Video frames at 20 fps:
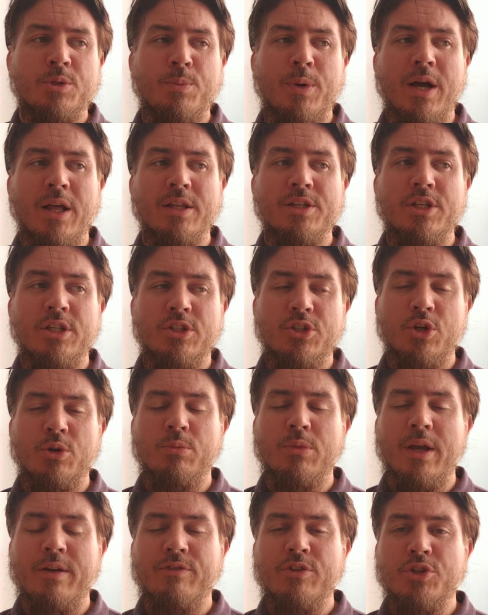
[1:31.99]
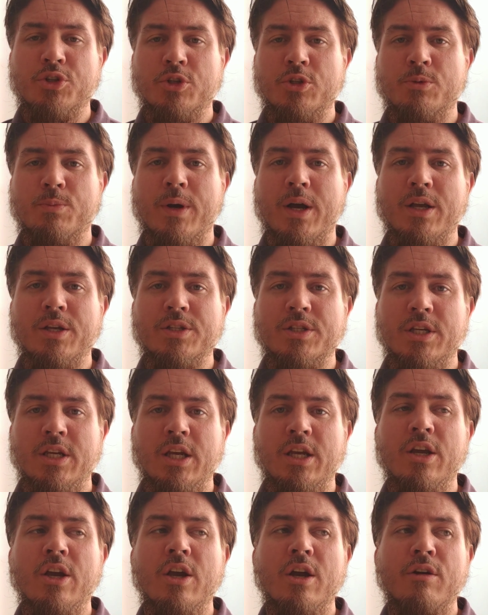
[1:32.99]
policy, term life insurance
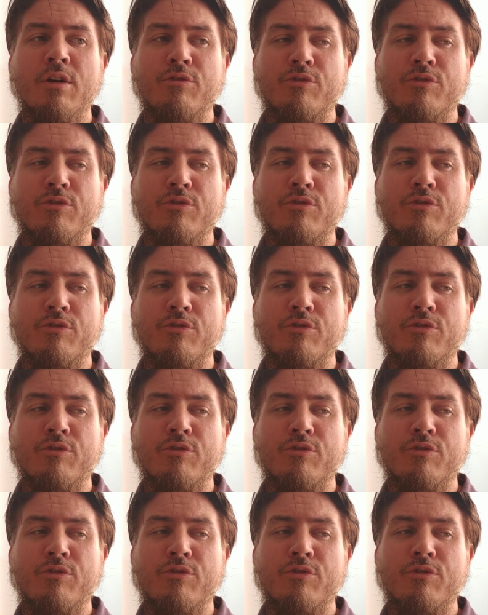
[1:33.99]
policy,